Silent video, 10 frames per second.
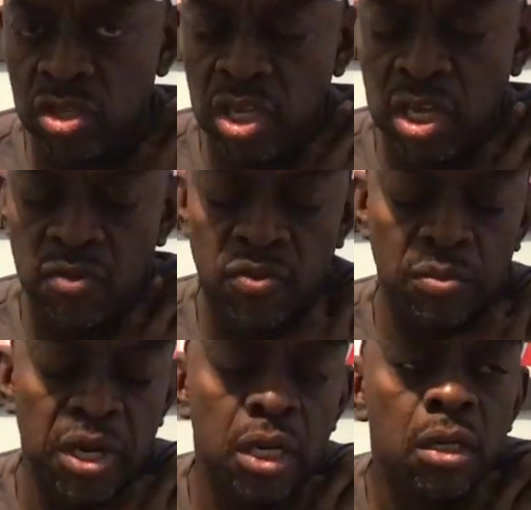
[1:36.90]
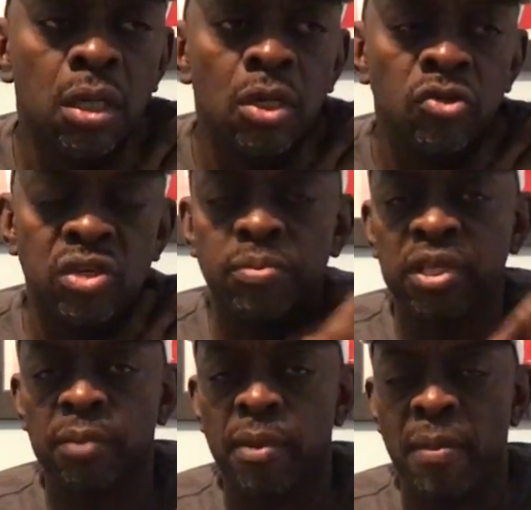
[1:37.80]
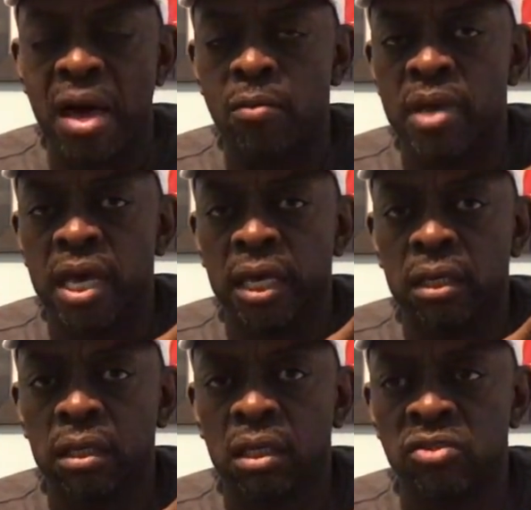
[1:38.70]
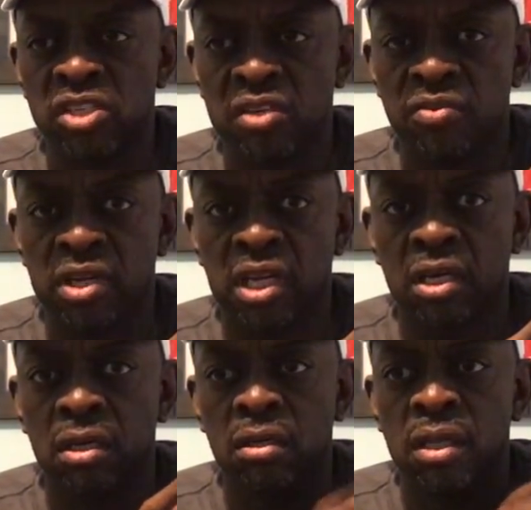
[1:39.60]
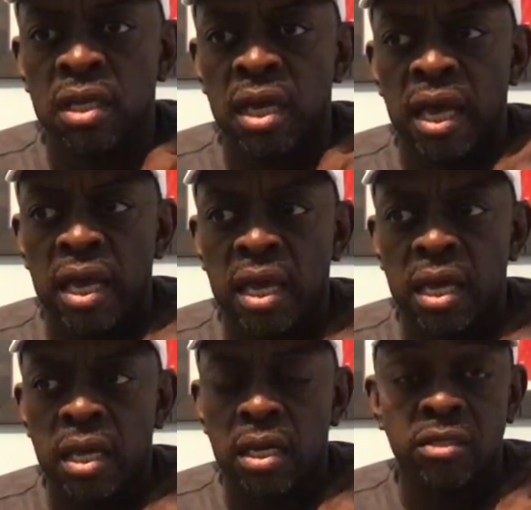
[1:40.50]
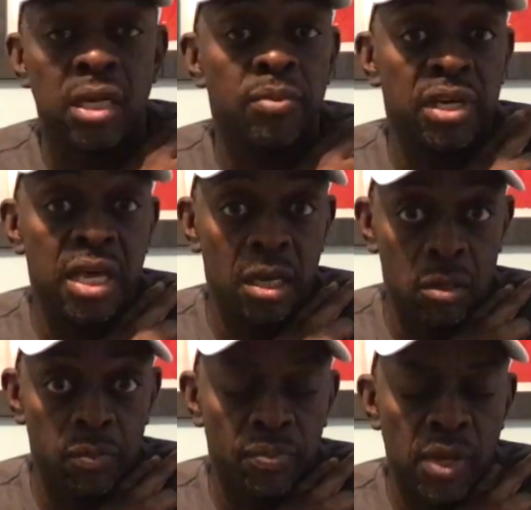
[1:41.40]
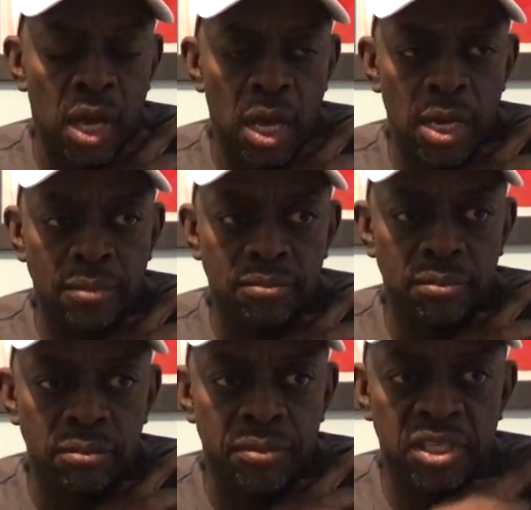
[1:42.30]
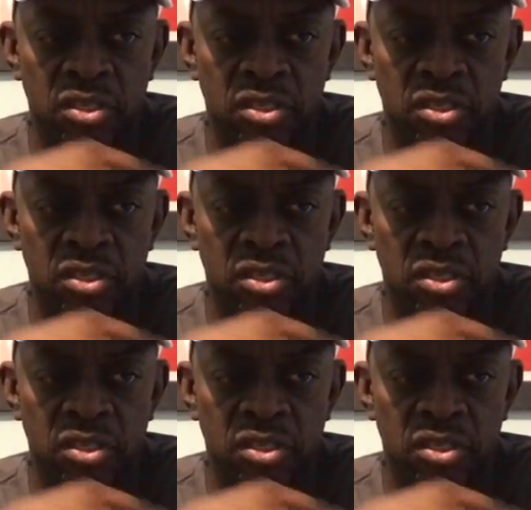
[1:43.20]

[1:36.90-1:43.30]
can get from there. So I picked up a Malbec, a Zinfandel, and a Tempranillo. But the